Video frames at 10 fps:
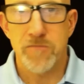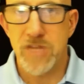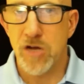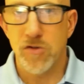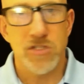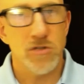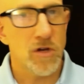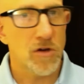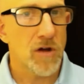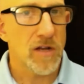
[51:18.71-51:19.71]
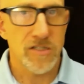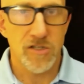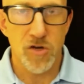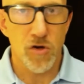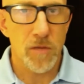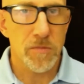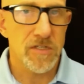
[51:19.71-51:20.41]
you know, to across to Europe,